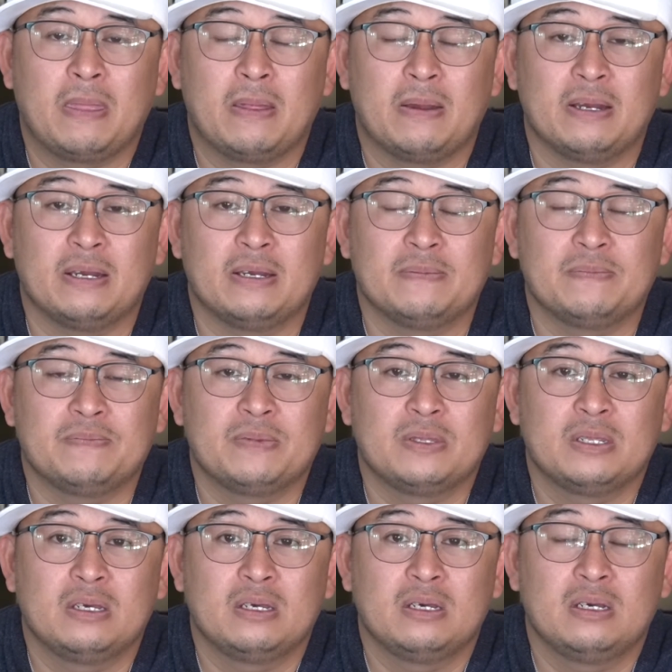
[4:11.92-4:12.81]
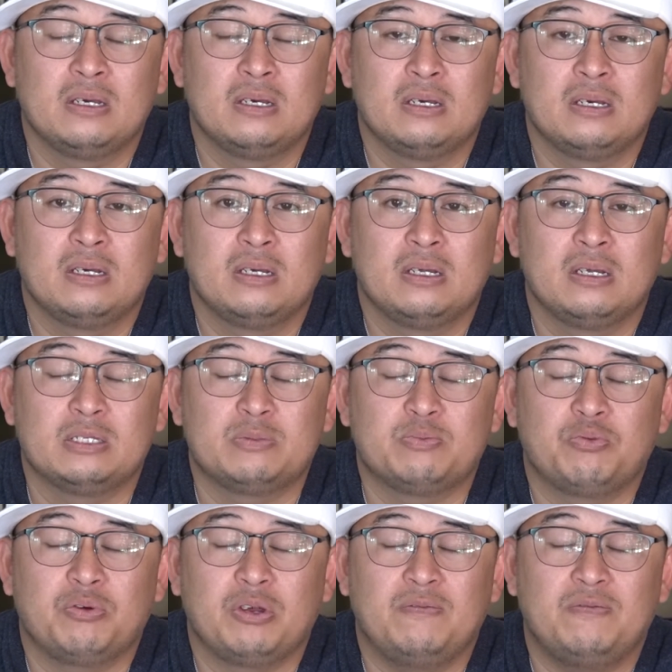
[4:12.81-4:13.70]
All right? Let's
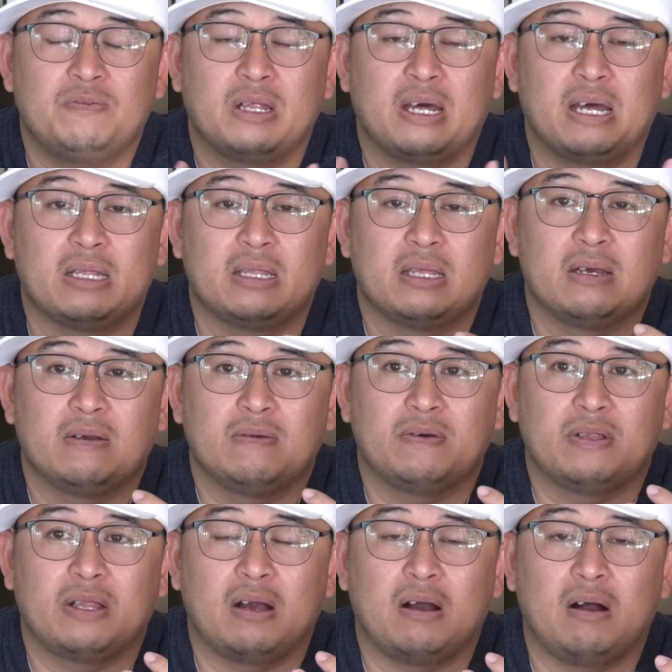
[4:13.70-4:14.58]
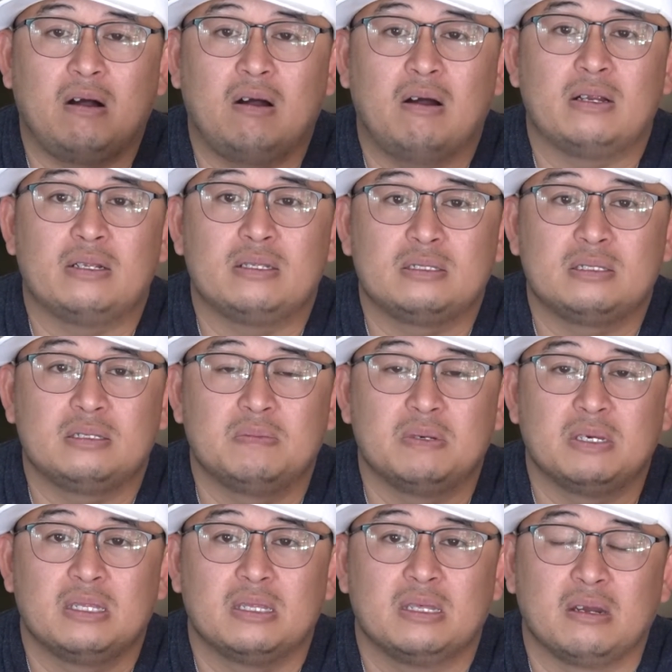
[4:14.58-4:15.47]
pray for that. For that heart to
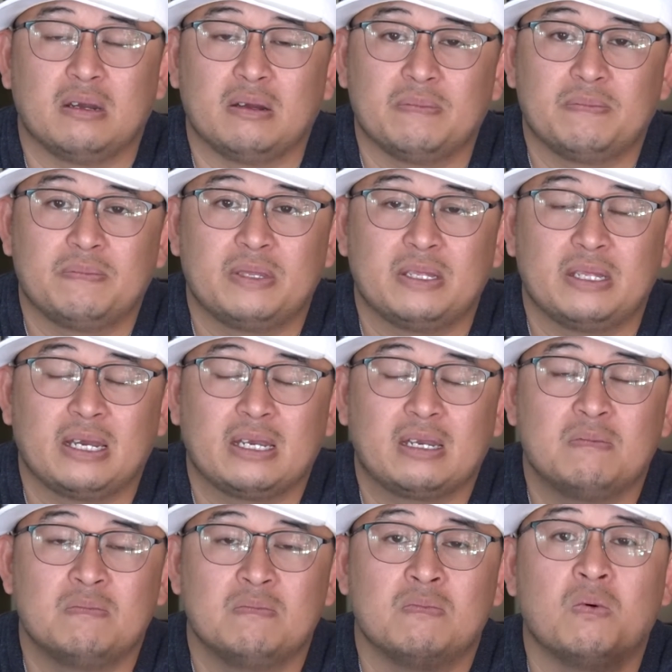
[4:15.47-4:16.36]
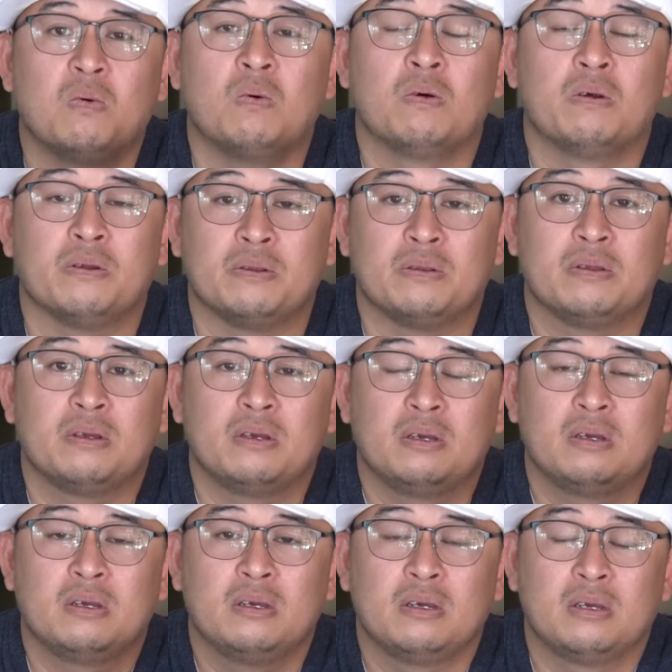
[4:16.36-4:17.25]
be there, that I can mourn
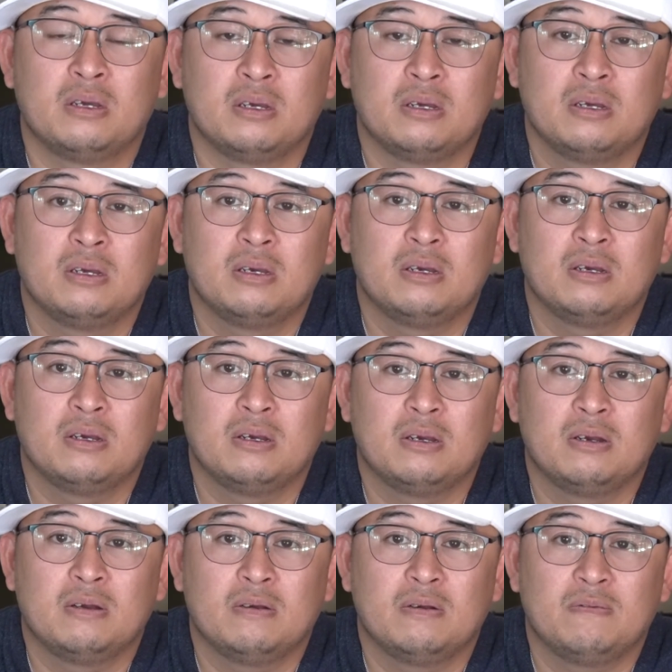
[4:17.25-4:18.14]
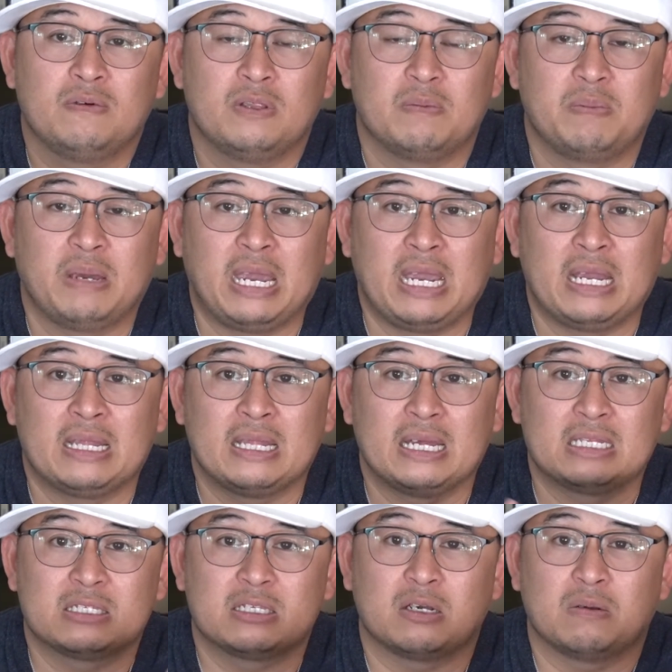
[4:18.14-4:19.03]
for the pain
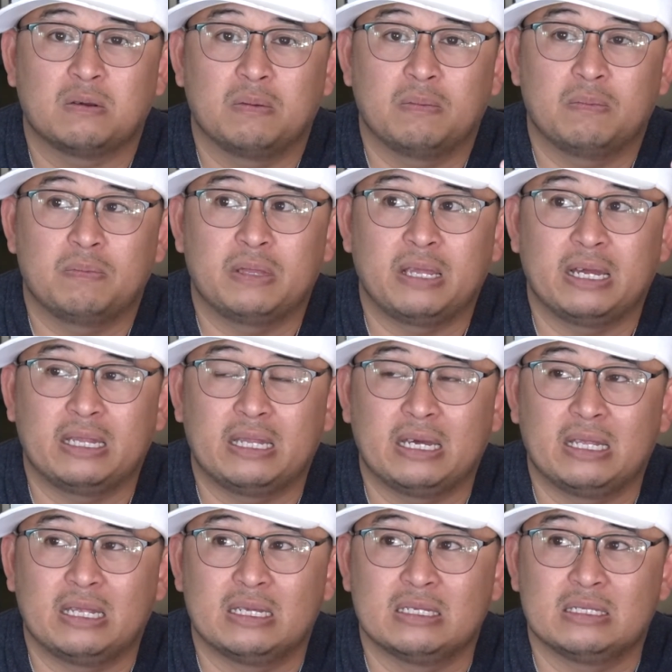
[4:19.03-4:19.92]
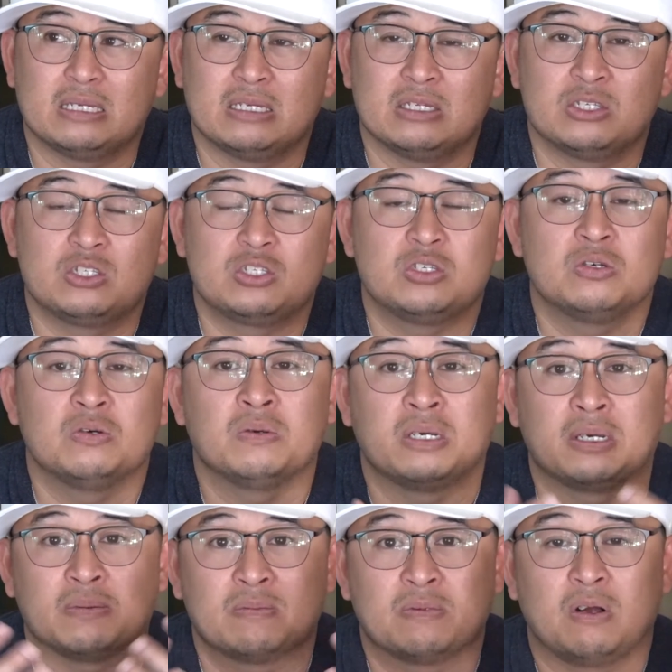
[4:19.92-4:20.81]
that is
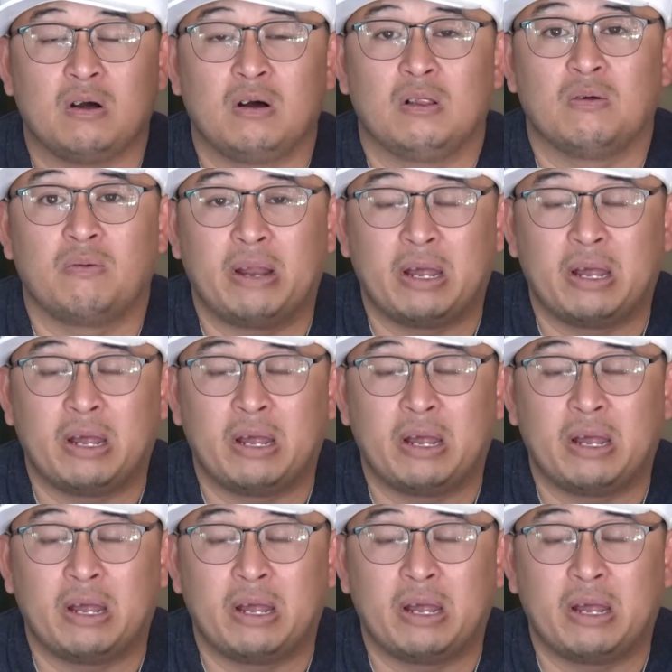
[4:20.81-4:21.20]
ensuing all